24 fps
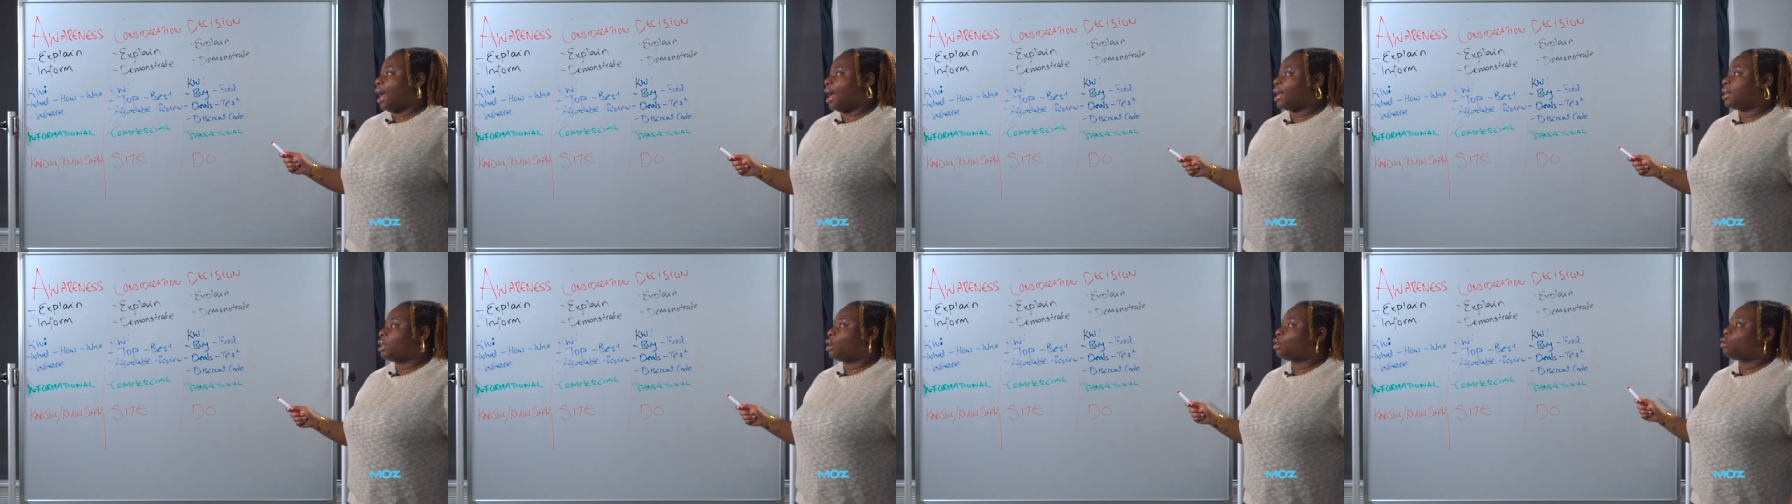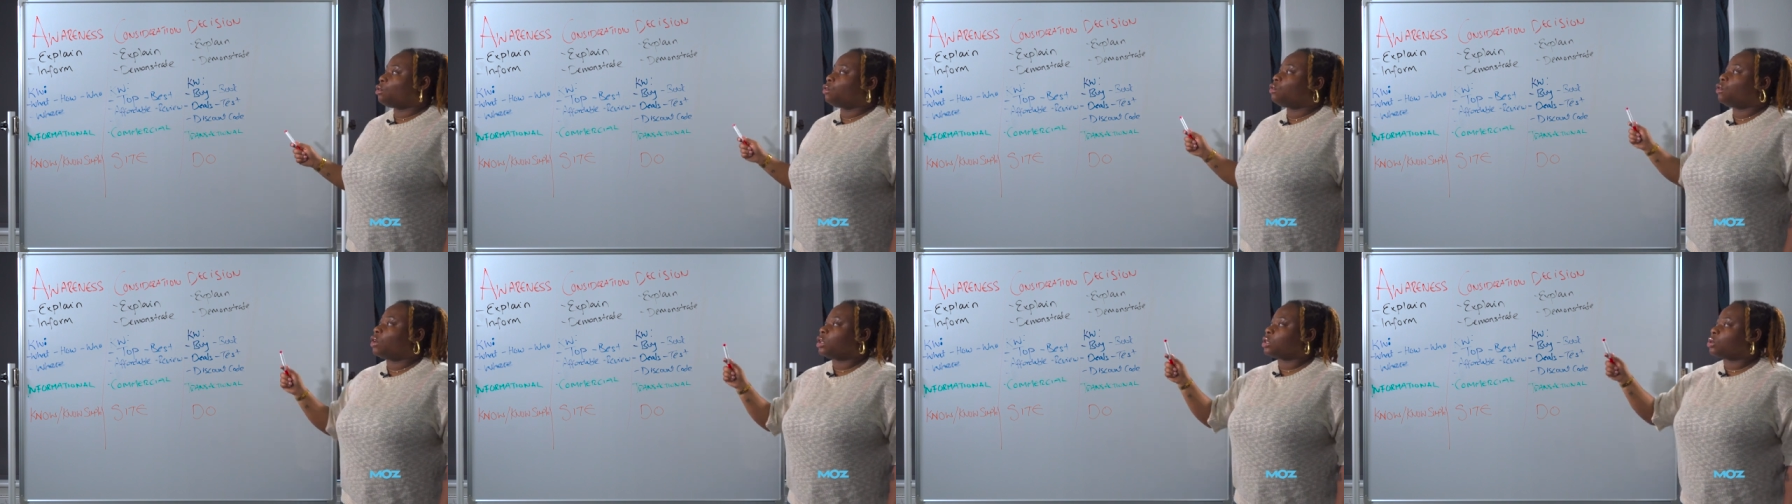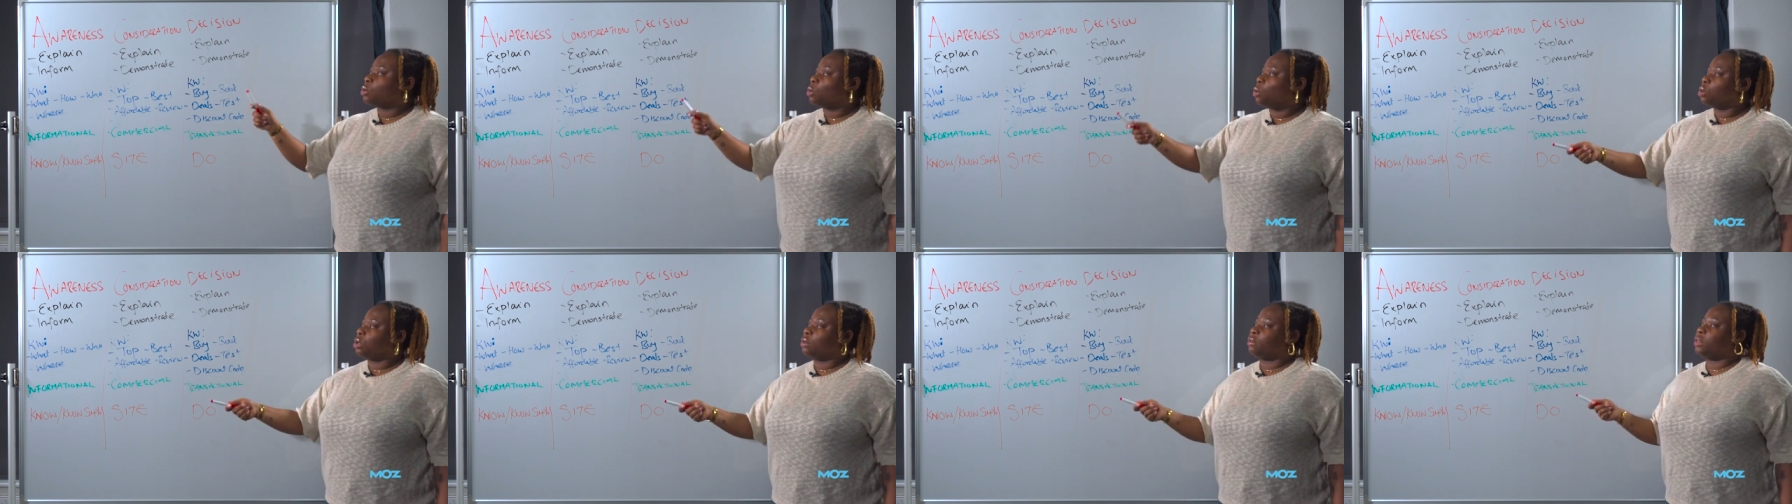And across
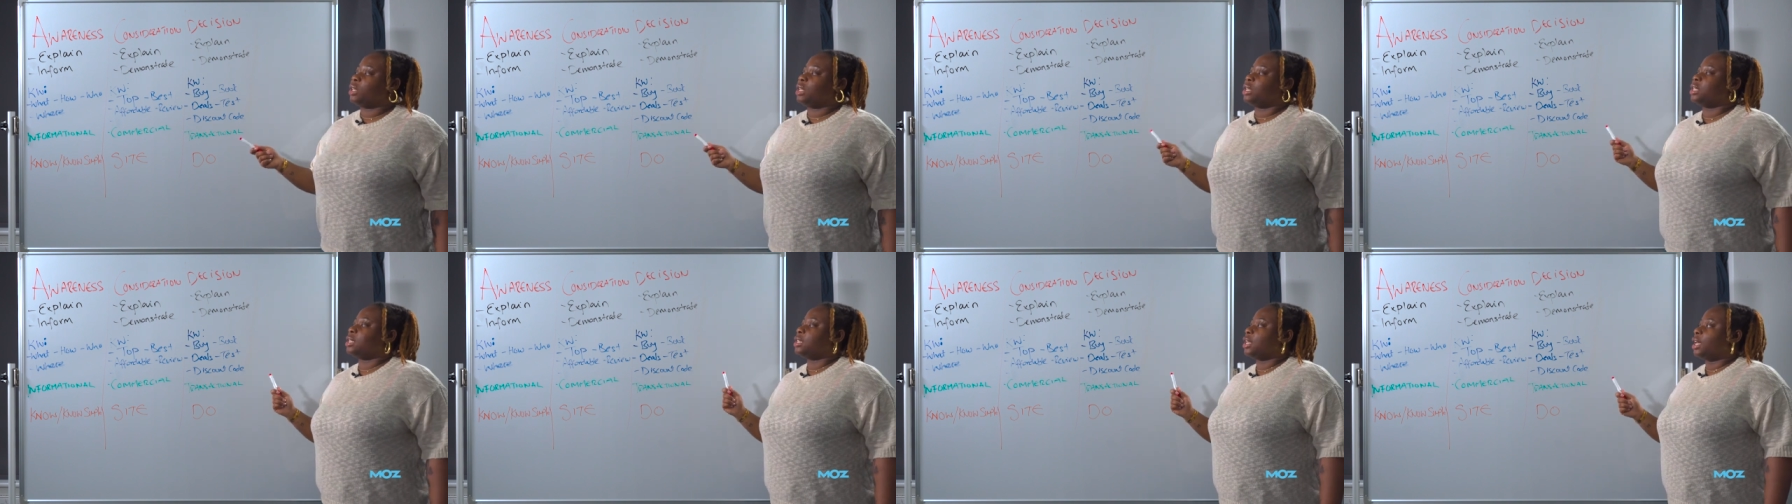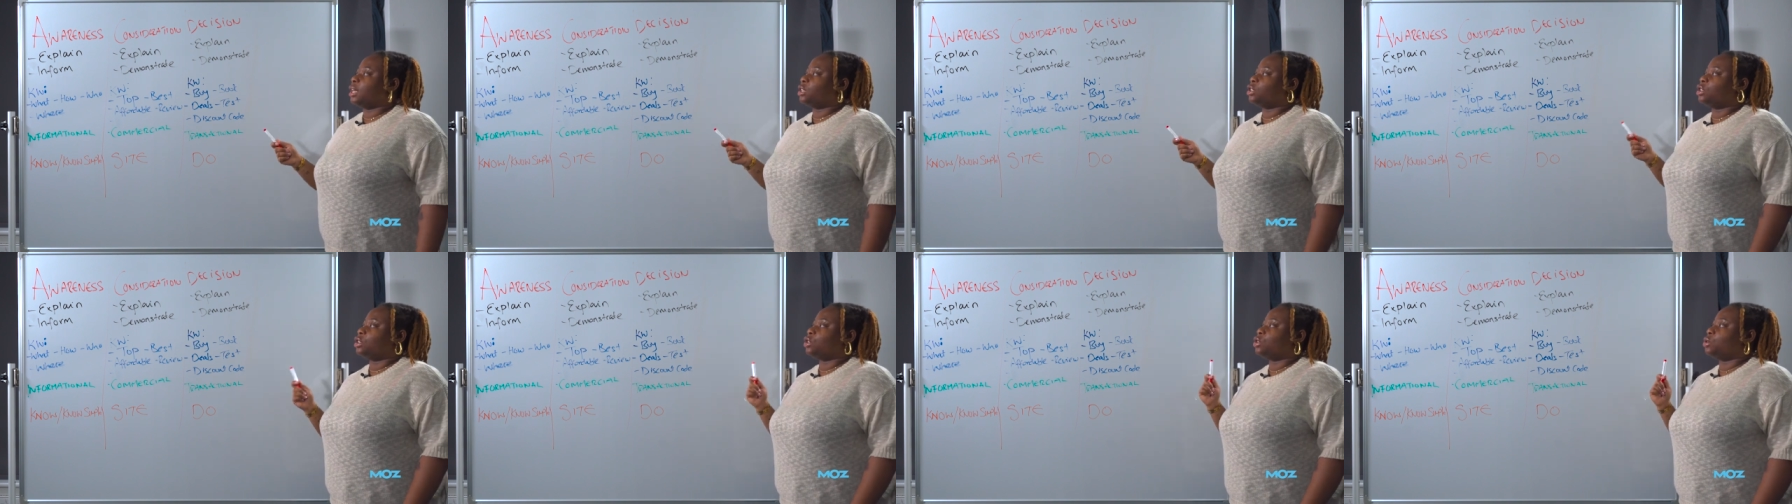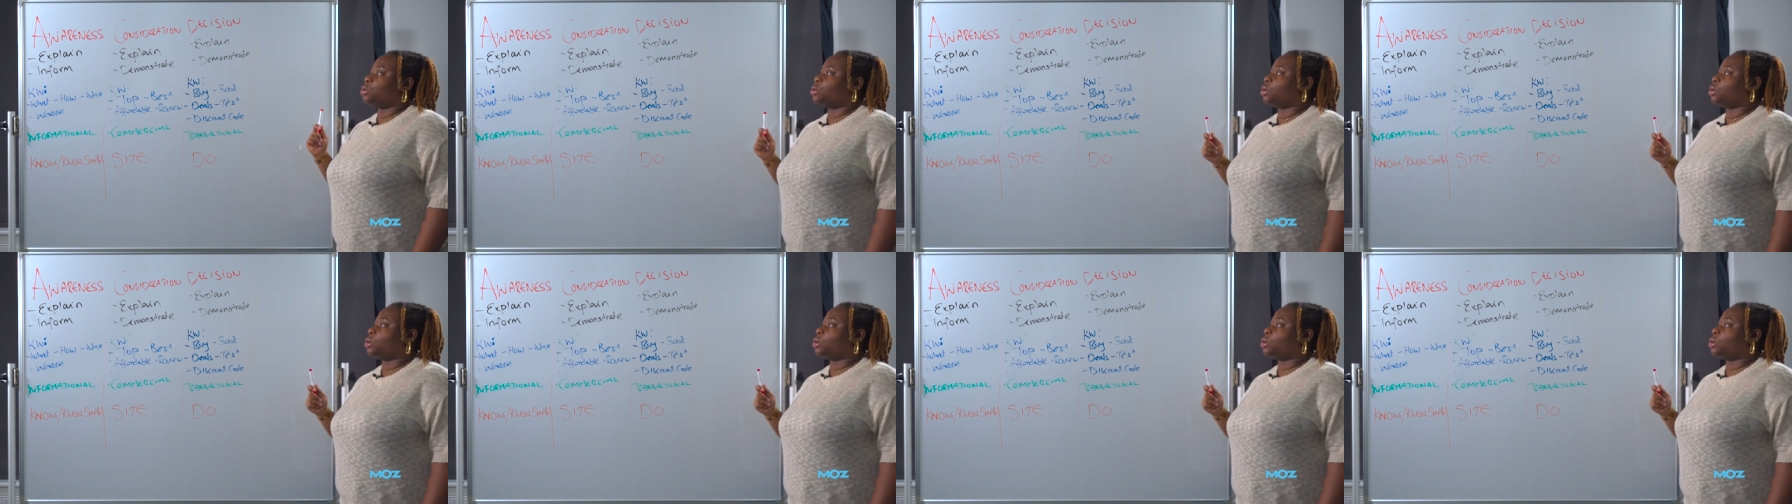all of these stages,